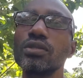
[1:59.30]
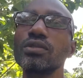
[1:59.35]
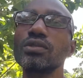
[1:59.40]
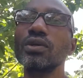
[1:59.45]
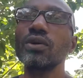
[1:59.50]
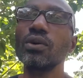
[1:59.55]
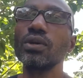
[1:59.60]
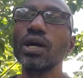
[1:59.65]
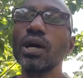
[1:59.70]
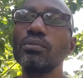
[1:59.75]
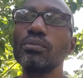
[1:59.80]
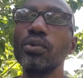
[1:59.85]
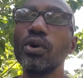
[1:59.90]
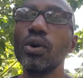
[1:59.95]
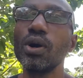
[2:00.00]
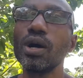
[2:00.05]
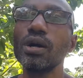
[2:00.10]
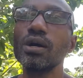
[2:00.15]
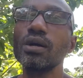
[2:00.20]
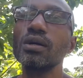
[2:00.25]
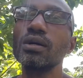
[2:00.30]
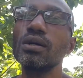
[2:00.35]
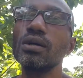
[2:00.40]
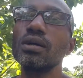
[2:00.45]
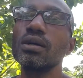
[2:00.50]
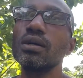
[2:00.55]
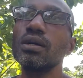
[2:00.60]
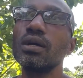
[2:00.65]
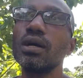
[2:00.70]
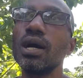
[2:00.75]
sound and power,
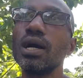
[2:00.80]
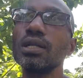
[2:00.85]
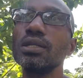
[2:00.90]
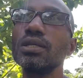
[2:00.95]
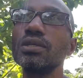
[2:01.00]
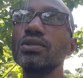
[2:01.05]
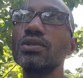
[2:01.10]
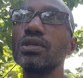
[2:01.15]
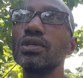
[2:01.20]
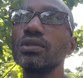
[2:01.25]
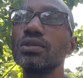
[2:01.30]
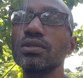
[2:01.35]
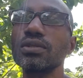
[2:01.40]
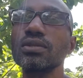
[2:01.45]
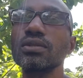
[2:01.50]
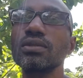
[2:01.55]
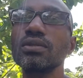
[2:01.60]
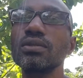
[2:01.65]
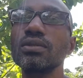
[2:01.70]
all these things.